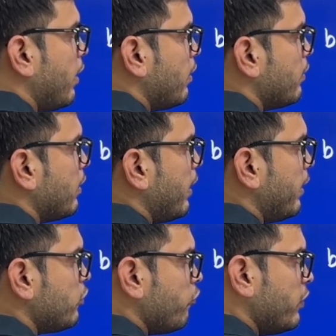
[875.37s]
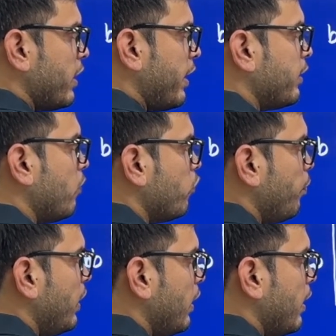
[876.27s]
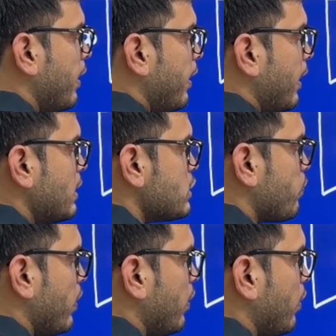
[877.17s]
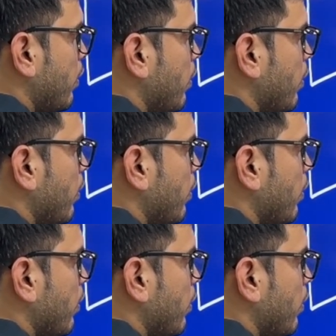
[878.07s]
and the length of the diagonal would be L square